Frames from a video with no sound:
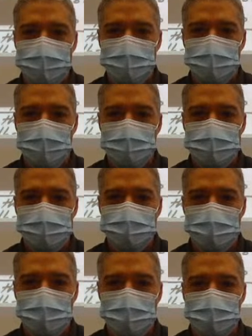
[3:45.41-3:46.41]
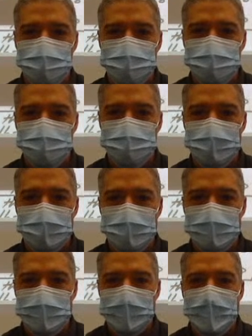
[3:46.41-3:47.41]
It burned this hole.
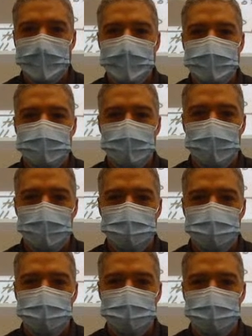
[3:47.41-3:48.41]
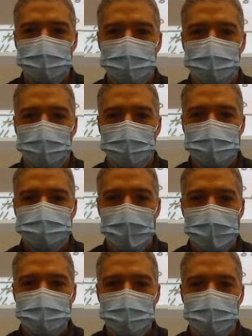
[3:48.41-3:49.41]
So which
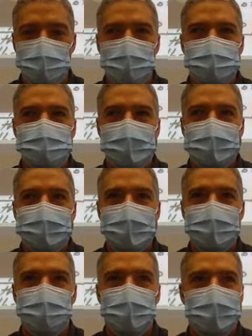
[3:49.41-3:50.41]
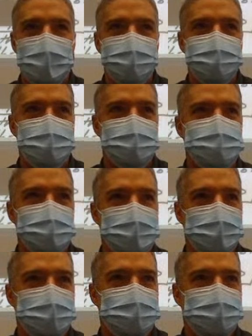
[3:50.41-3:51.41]
paper was laid down right after the
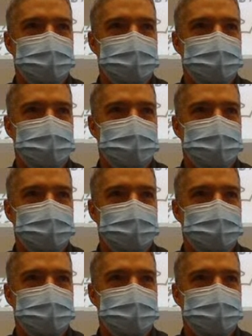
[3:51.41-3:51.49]
spill?